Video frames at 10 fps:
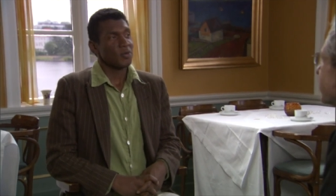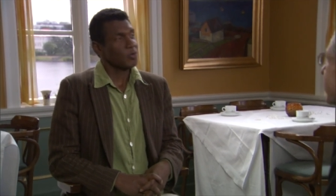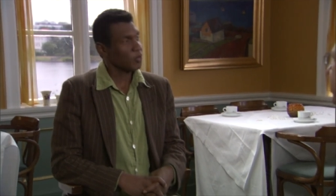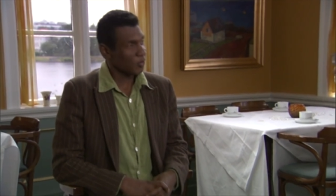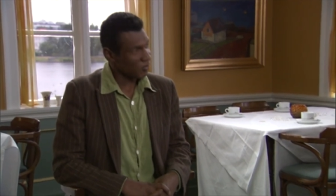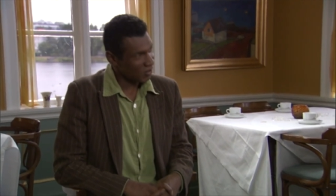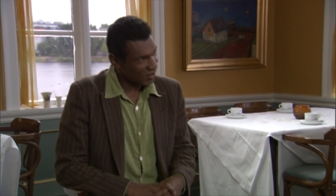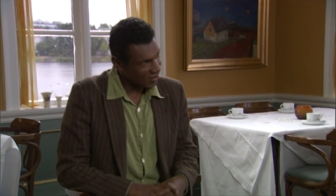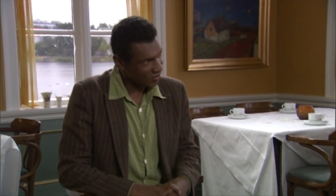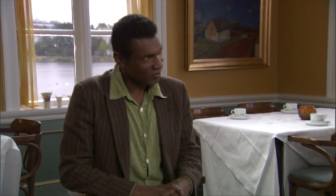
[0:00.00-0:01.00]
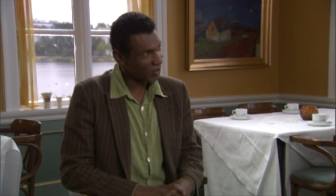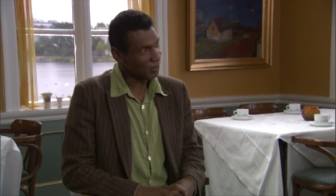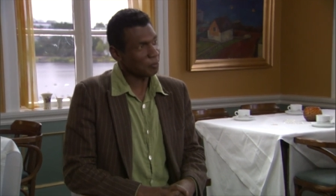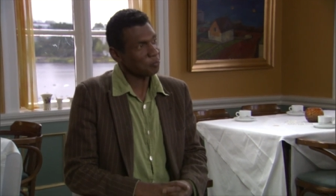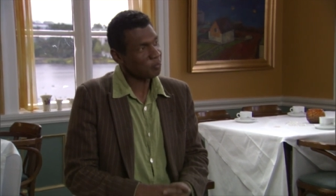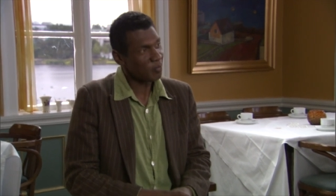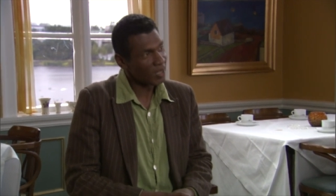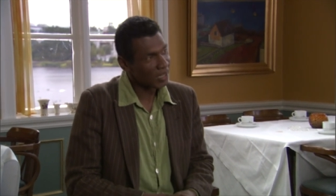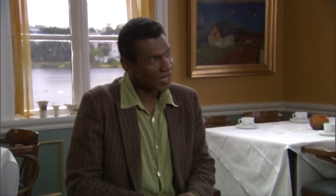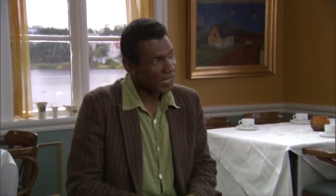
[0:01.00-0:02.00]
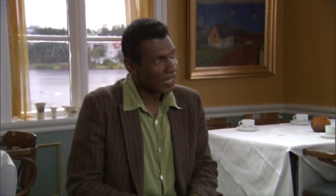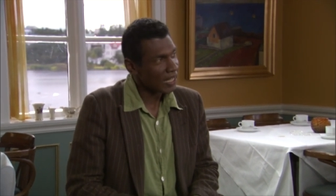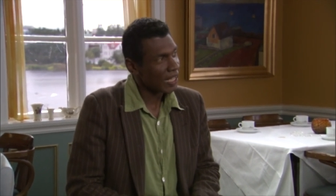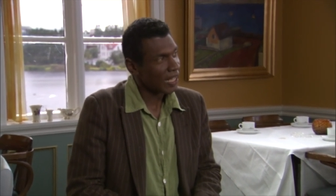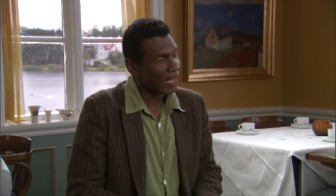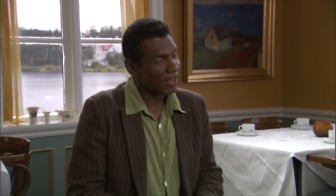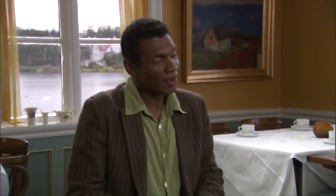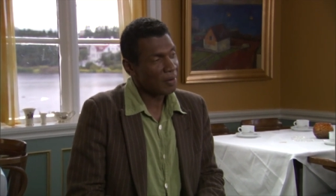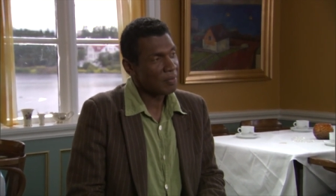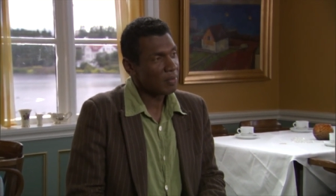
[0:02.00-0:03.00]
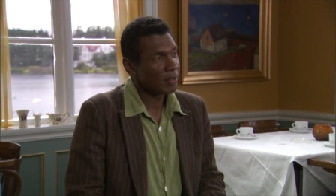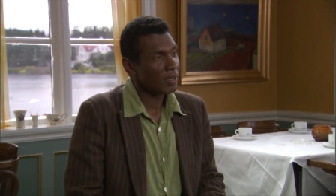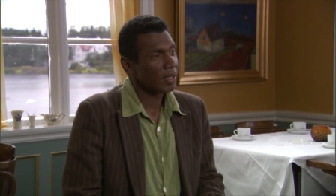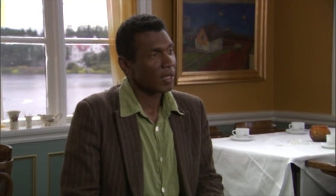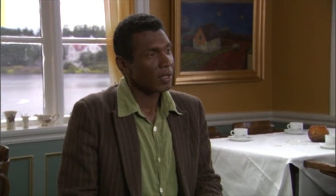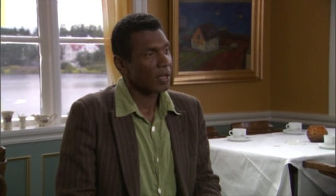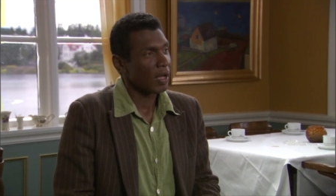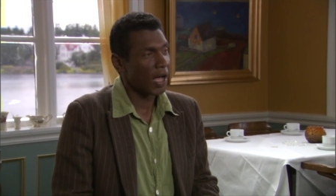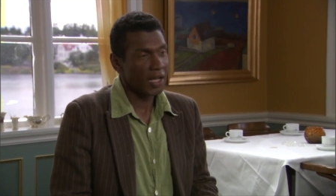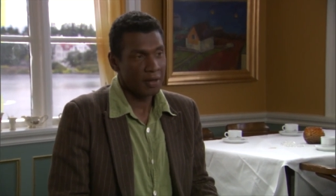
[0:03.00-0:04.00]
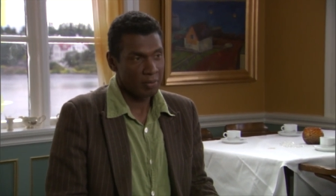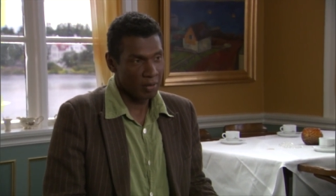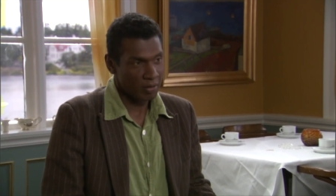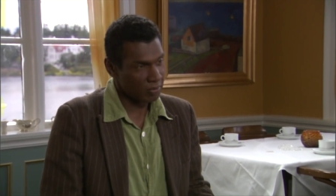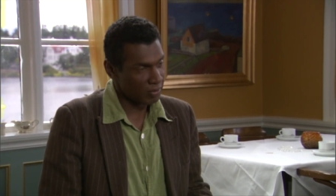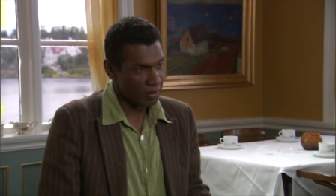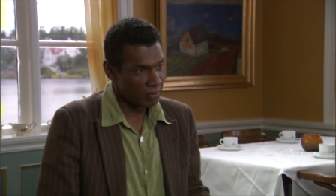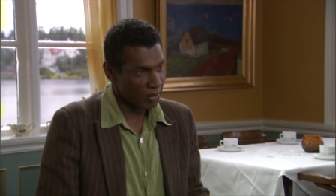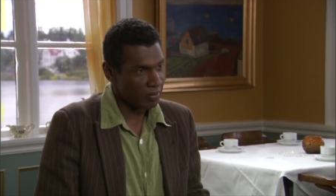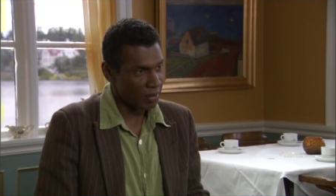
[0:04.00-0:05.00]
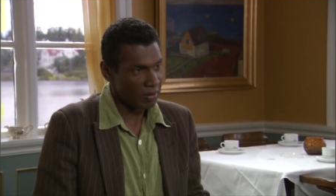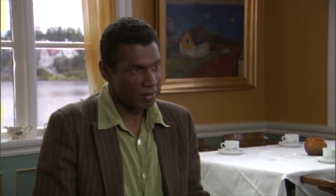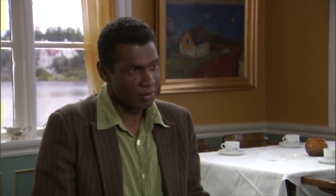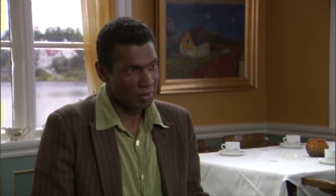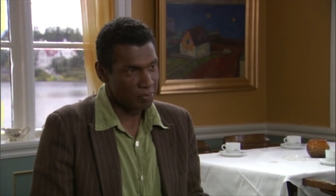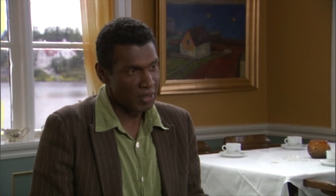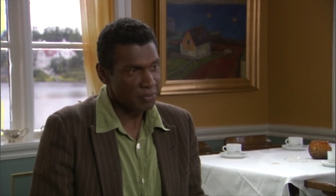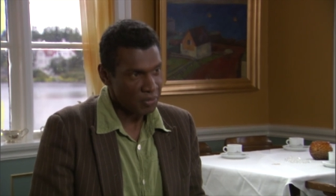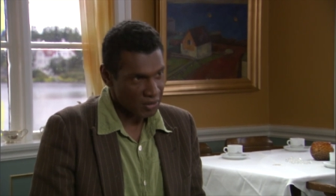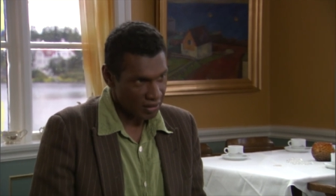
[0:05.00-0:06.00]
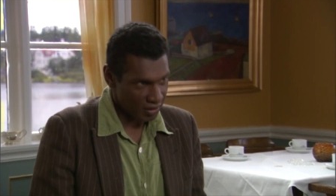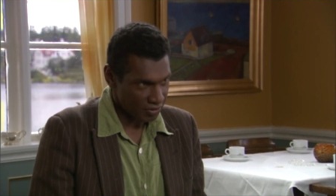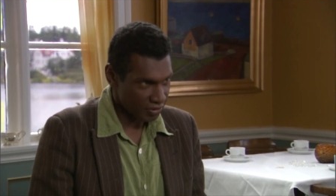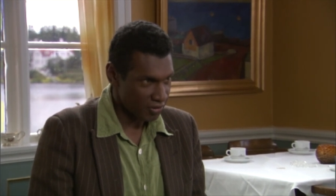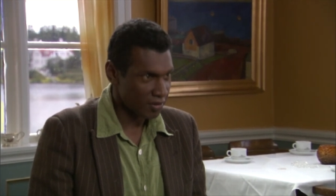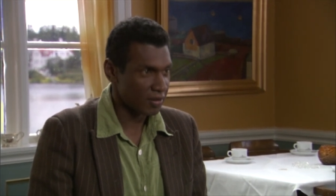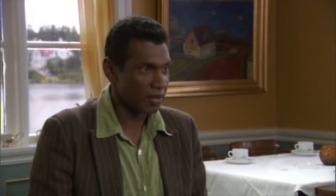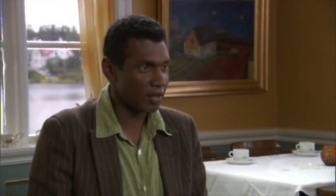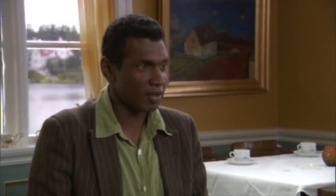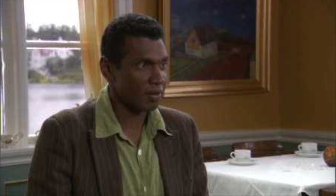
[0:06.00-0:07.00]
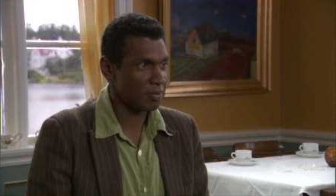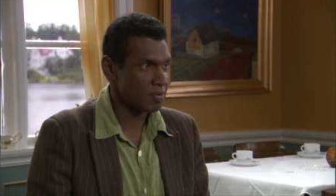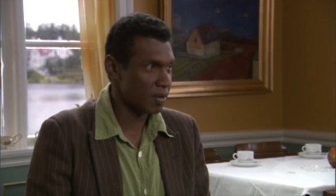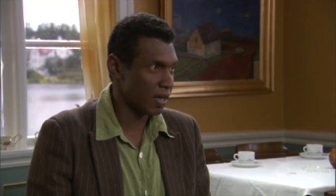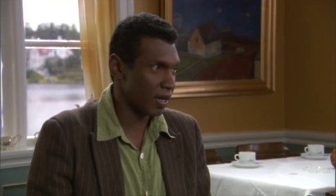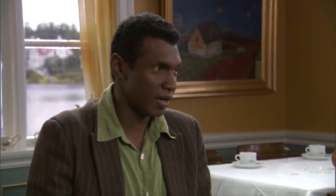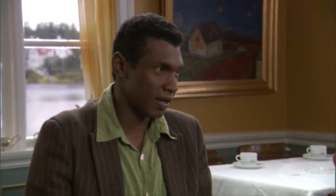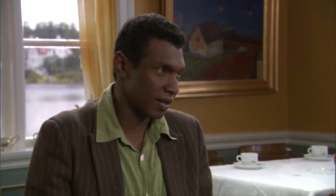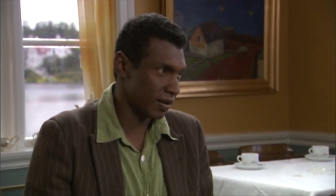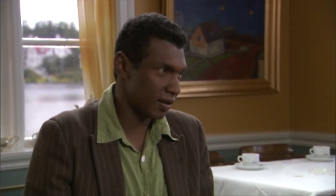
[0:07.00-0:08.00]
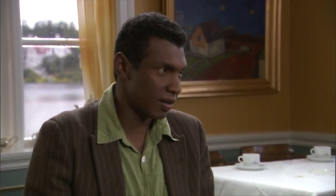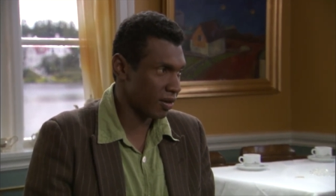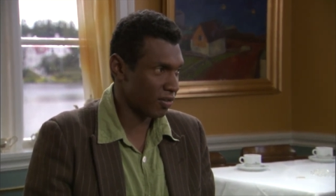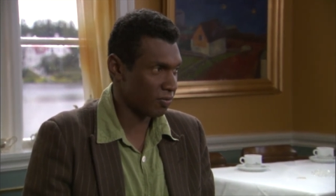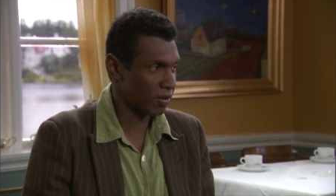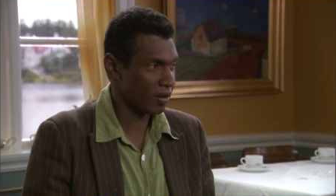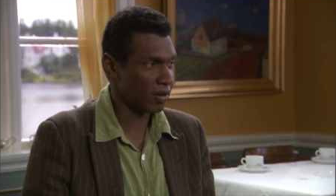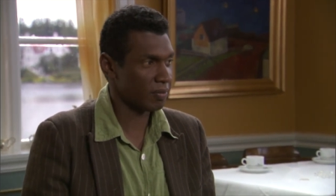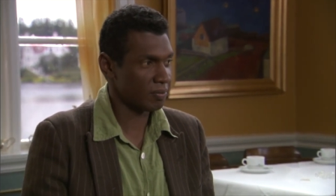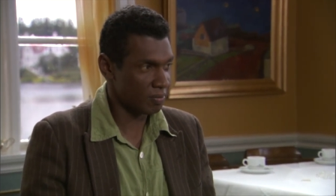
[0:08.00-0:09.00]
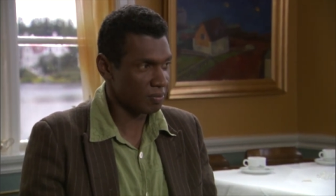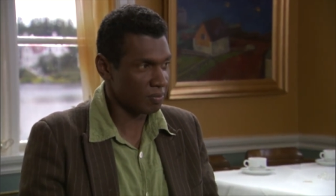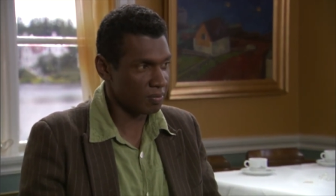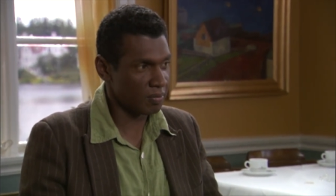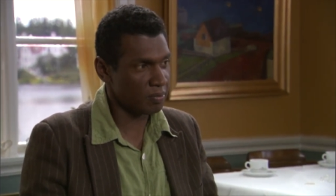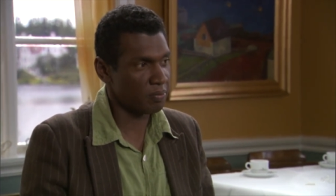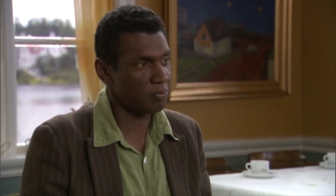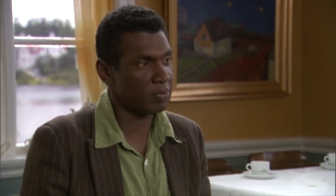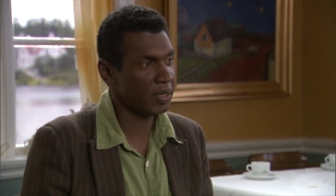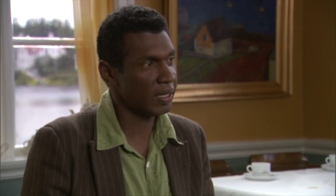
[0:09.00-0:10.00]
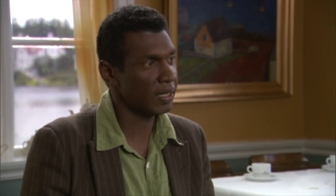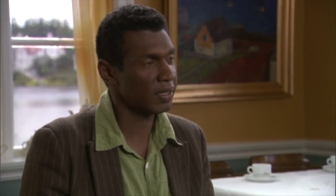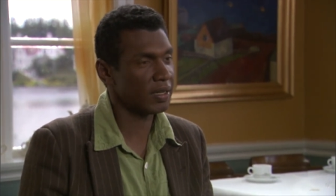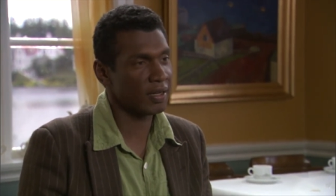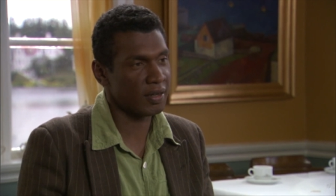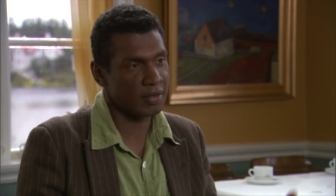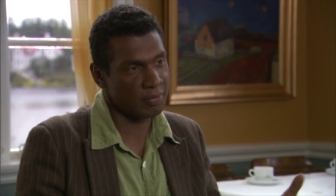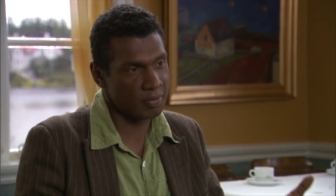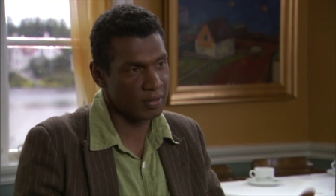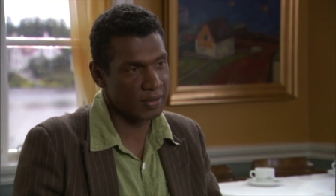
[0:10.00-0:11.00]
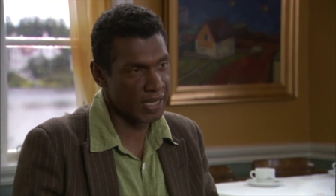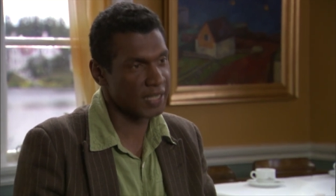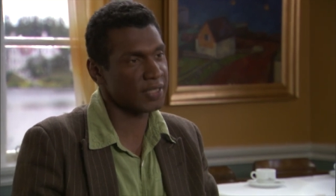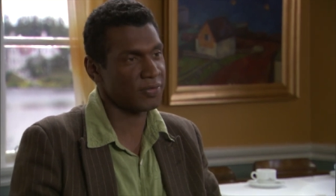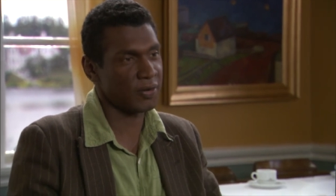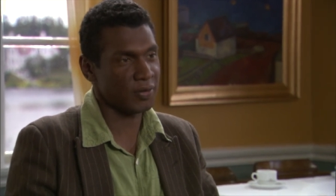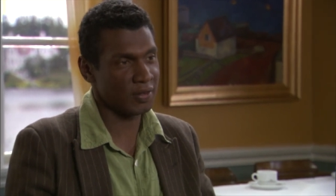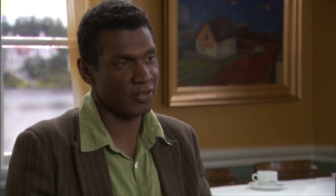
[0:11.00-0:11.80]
Ooh, well, um, I am a, a, a, a big music lover. Um, and, you know, I've um, played um, the saxophone, the